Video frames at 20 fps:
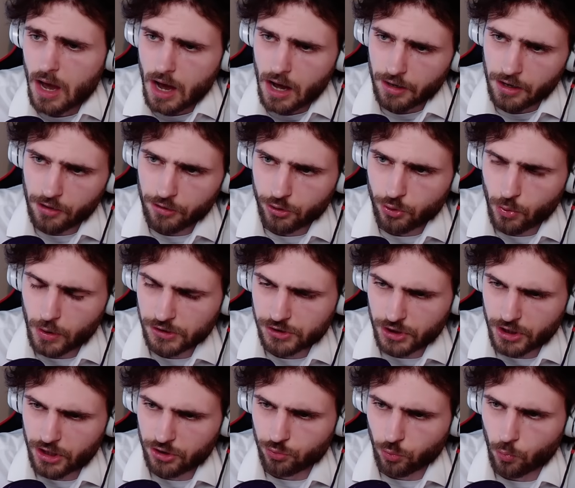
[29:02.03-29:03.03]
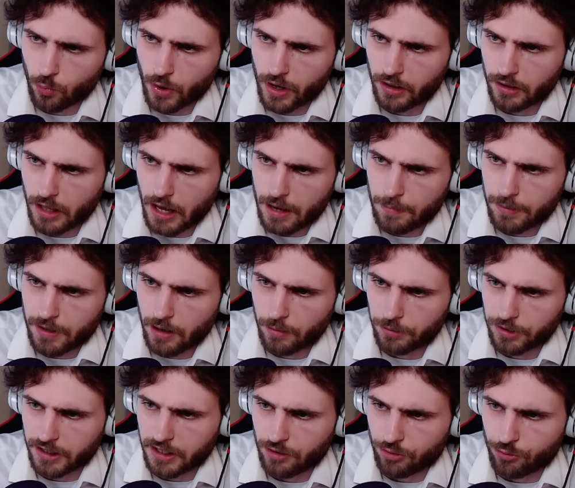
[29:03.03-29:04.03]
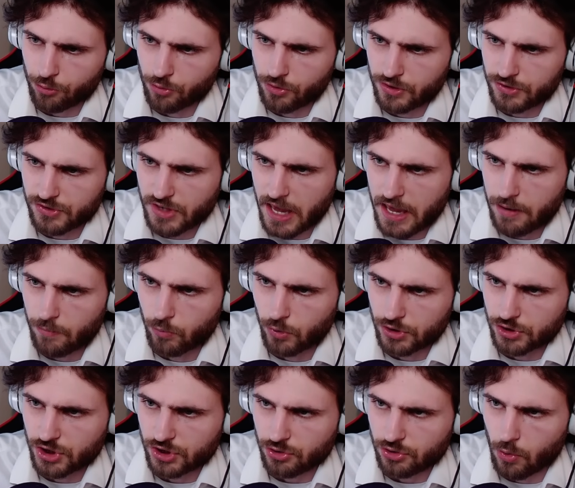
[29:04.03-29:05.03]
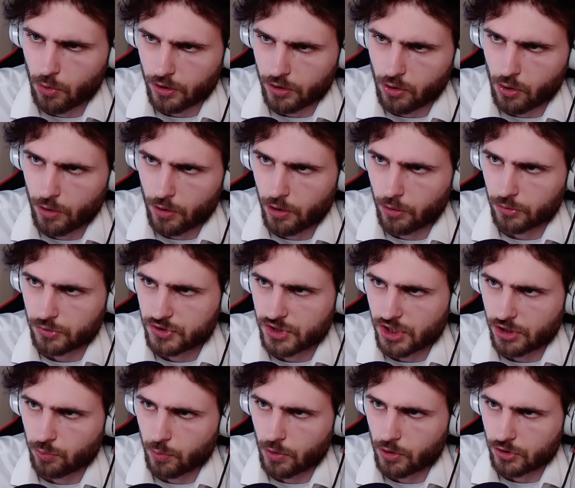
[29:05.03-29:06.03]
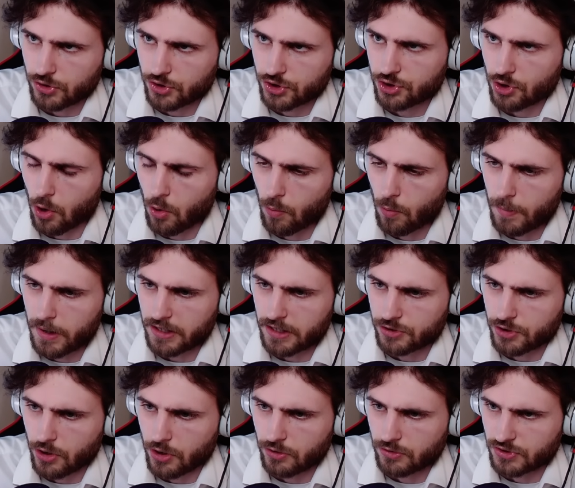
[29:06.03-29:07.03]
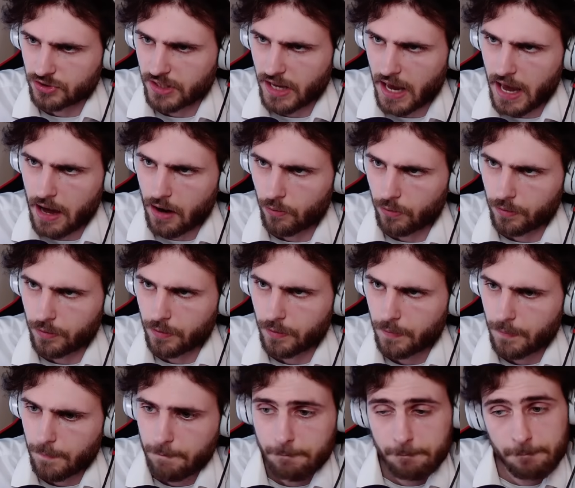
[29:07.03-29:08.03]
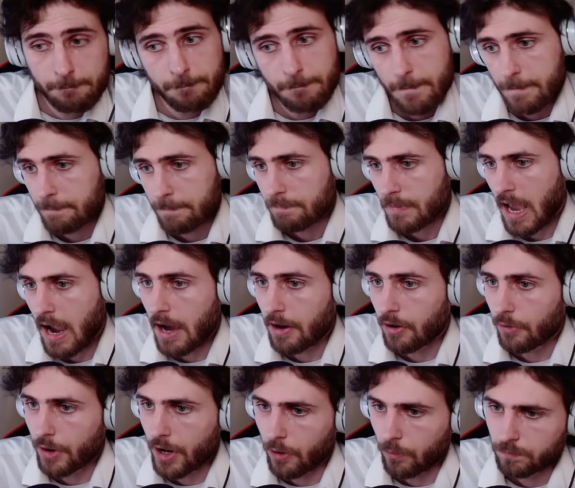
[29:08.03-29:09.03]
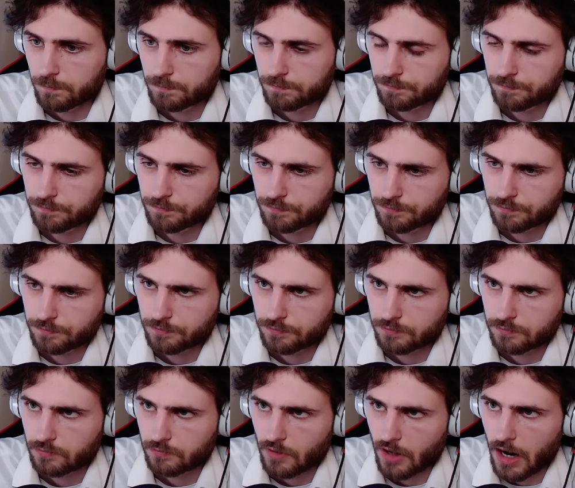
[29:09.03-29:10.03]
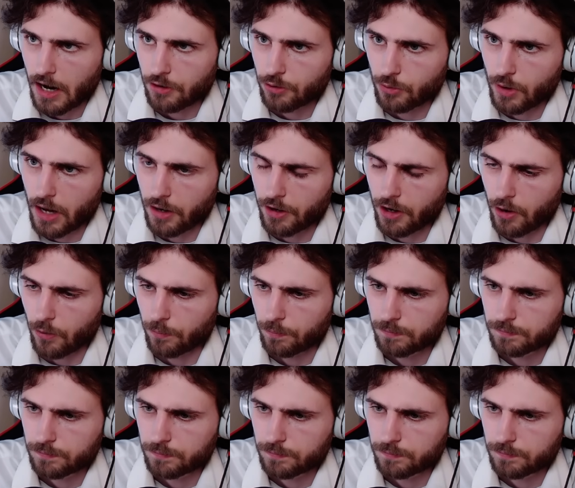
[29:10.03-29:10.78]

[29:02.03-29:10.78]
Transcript: Now, the question is, will I be able to get through this game with just Oricorio since we're so many turns down? I don't know. I do not know.